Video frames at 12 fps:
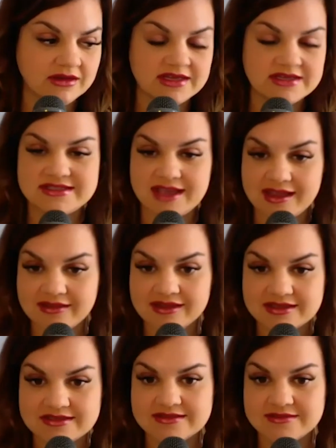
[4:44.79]
in
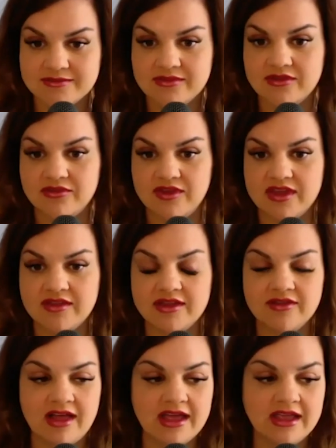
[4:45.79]
silence,
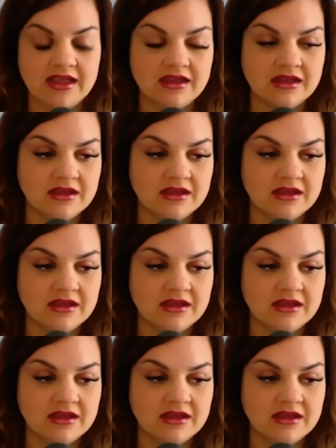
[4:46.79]
feeling like